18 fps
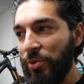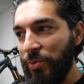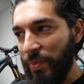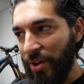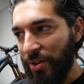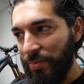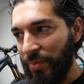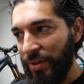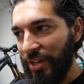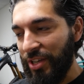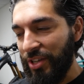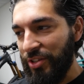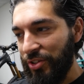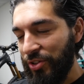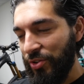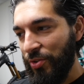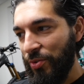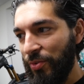With mountain biking,
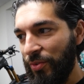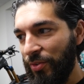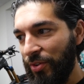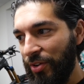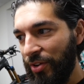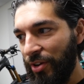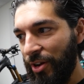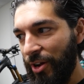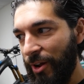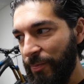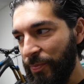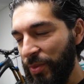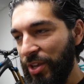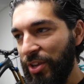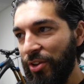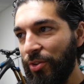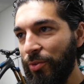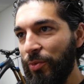you go up the
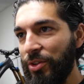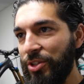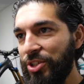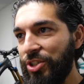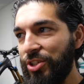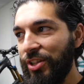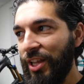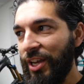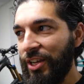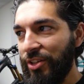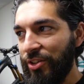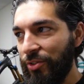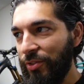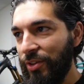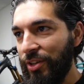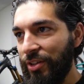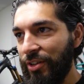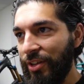hill, which you like
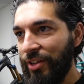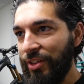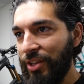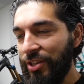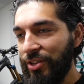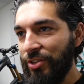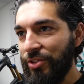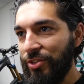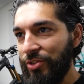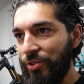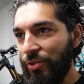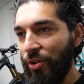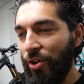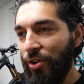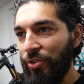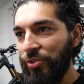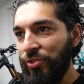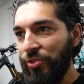doing, and then you
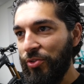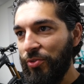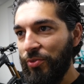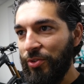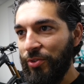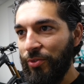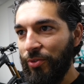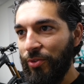also